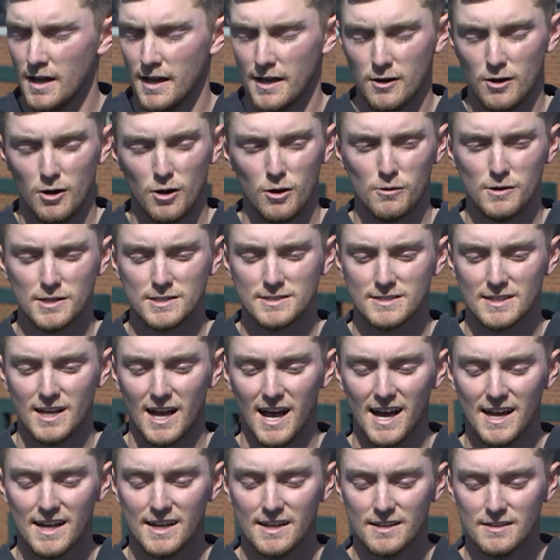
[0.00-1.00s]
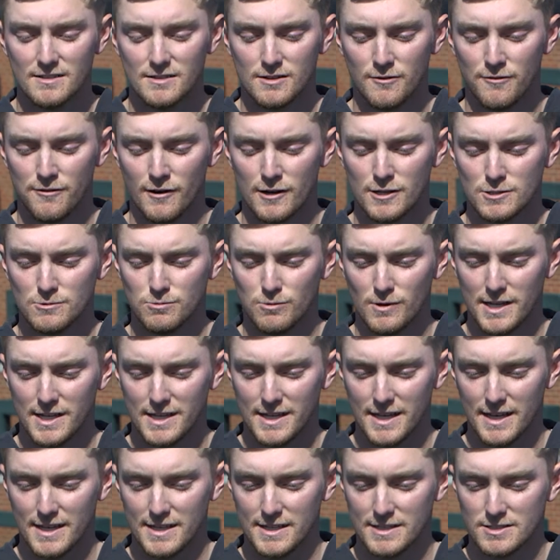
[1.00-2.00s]
It always. I the first
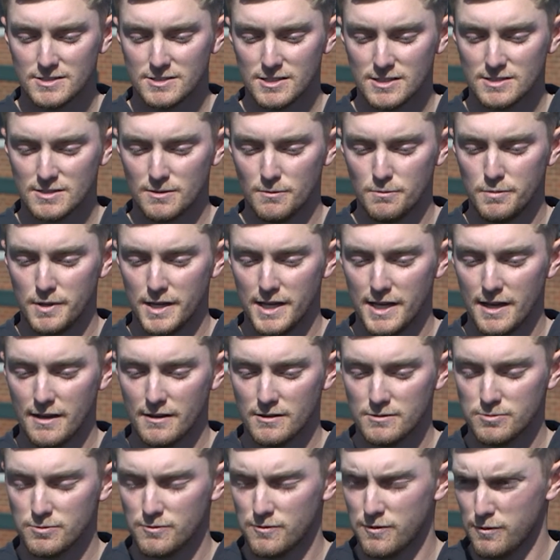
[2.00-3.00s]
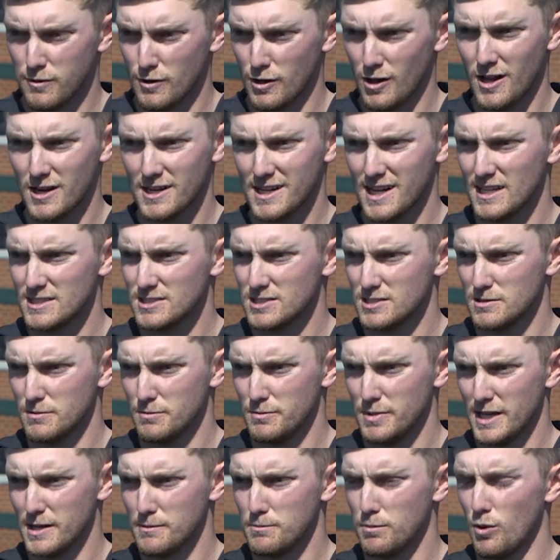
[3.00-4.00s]
weekend is just a big for a lot of guys, just a
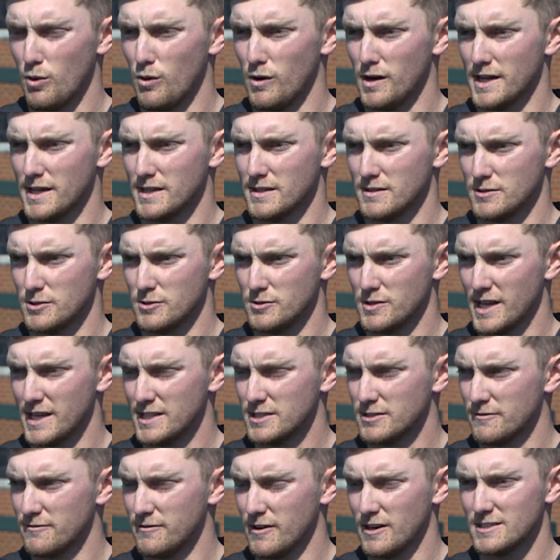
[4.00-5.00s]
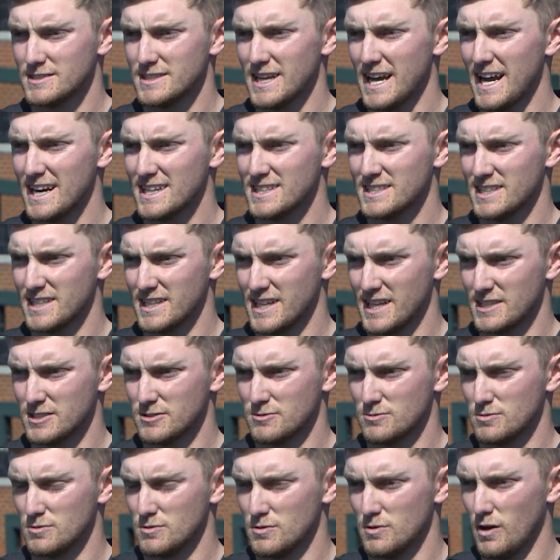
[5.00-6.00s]
big point. You get your first action
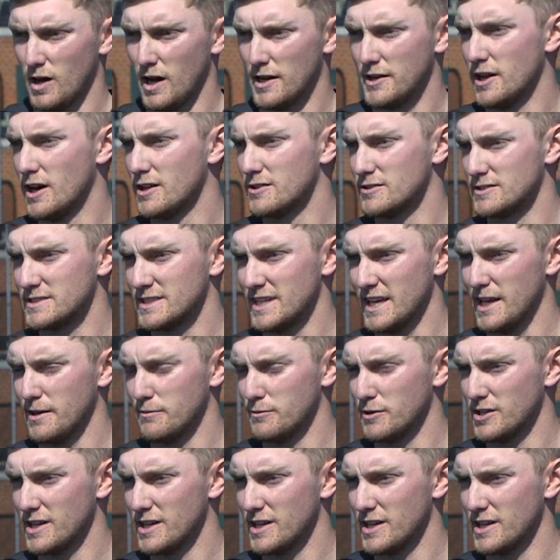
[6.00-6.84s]
against another team.